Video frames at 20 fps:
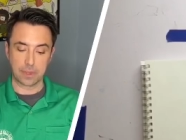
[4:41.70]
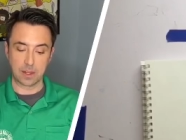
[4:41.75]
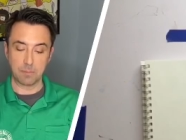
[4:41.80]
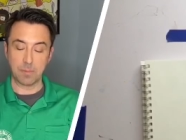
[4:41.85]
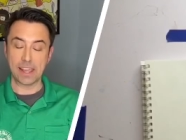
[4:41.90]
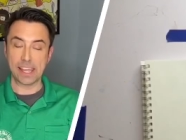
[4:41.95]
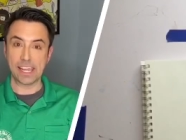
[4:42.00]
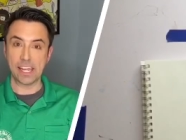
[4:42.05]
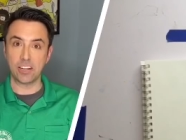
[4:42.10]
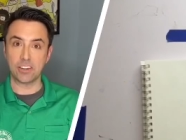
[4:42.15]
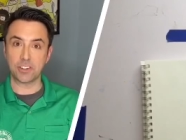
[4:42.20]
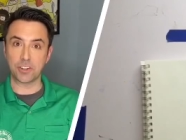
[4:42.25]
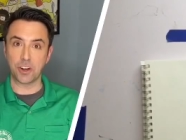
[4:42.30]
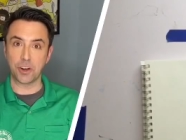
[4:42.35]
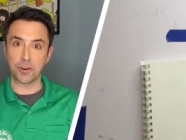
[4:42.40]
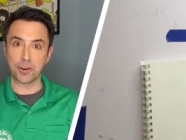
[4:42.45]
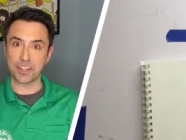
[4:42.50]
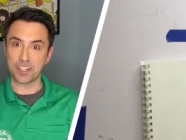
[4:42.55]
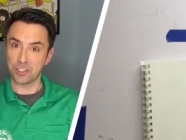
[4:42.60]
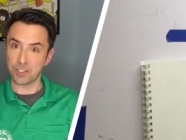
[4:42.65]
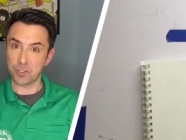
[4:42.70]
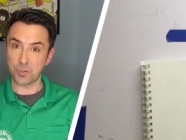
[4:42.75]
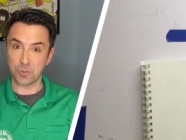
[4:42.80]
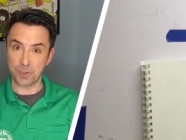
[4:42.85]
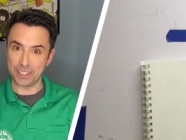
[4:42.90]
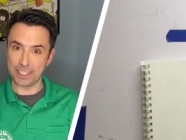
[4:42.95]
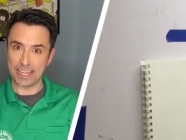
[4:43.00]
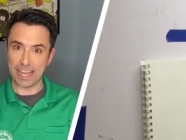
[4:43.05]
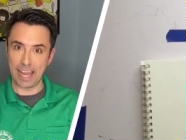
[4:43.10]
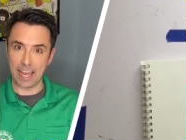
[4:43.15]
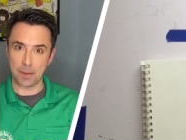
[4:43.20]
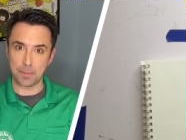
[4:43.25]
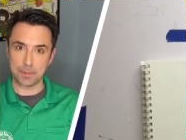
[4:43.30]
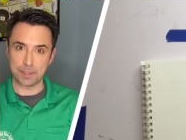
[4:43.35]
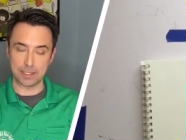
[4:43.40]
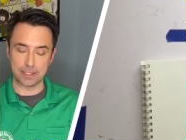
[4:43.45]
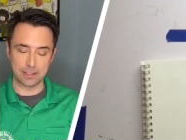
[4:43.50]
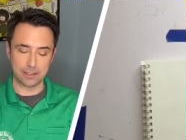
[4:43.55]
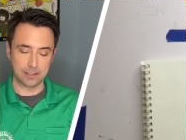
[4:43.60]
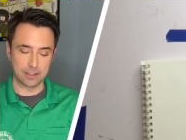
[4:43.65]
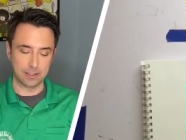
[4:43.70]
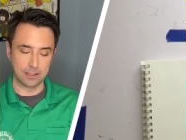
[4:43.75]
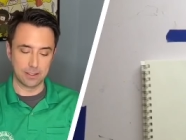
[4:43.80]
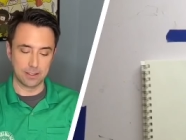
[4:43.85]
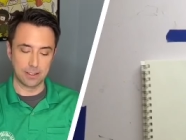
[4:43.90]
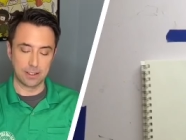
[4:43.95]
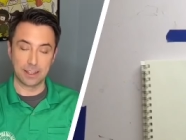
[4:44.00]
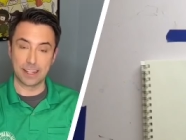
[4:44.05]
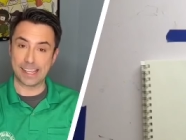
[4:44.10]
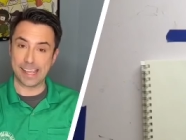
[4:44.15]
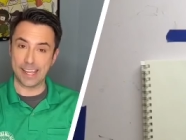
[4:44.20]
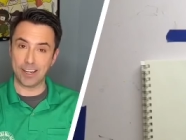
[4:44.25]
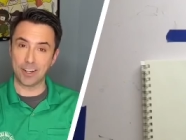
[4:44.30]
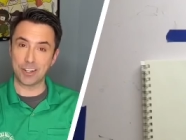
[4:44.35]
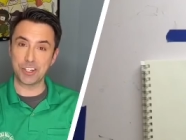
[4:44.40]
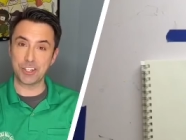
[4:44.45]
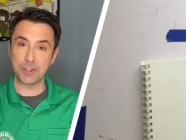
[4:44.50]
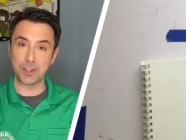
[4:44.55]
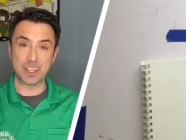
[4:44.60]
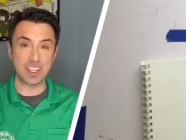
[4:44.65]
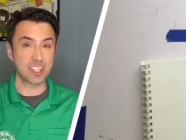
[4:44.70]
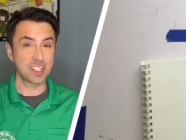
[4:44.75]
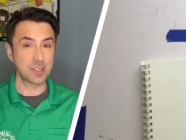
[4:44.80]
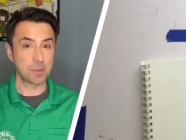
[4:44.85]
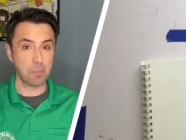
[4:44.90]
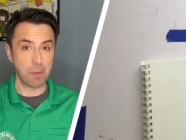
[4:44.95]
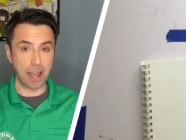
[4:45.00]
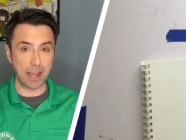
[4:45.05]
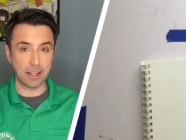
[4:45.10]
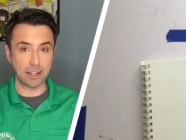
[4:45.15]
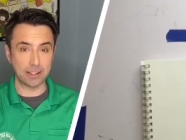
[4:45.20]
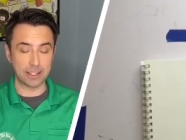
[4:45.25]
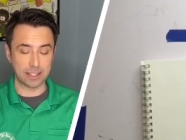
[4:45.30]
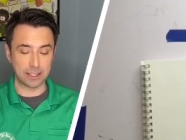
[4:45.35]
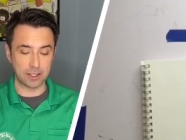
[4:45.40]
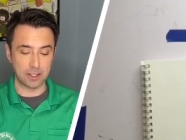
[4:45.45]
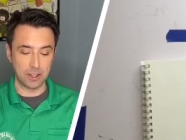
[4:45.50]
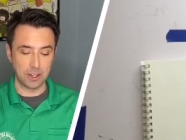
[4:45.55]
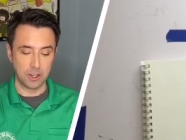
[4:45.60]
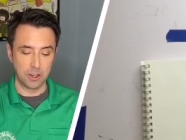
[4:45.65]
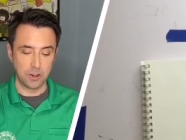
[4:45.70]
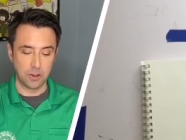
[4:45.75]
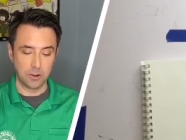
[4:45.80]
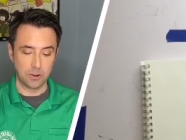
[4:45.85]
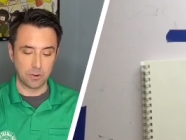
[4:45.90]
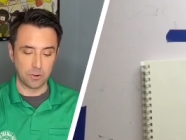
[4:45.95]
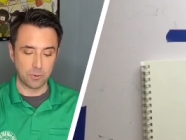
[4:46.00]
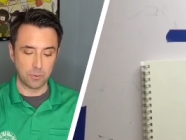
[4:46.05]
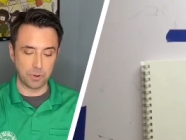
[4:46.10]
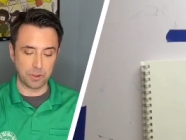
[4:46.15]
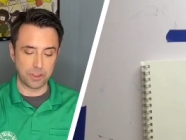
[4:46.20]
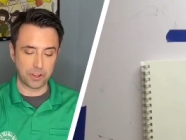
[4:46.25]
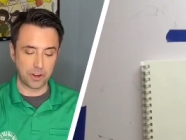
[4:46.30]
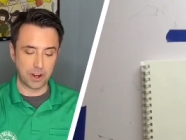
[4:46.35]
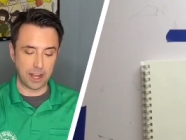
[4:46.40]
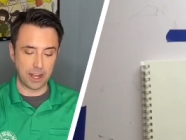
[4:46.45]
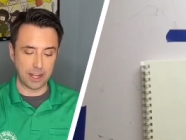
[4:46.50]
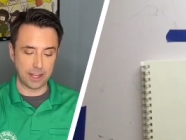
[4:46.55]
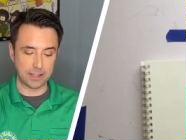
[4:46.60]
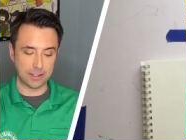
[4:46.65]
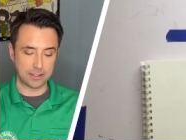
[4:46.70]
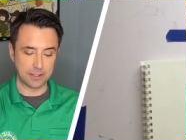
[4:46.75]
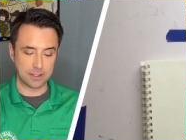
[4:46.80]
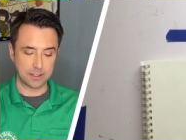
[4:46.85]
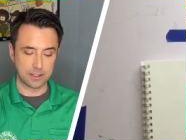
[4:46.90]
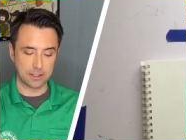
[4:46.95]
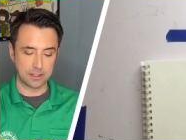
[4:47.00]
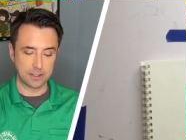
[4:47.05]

my character already looks really happy. The character is smiling with their eyes.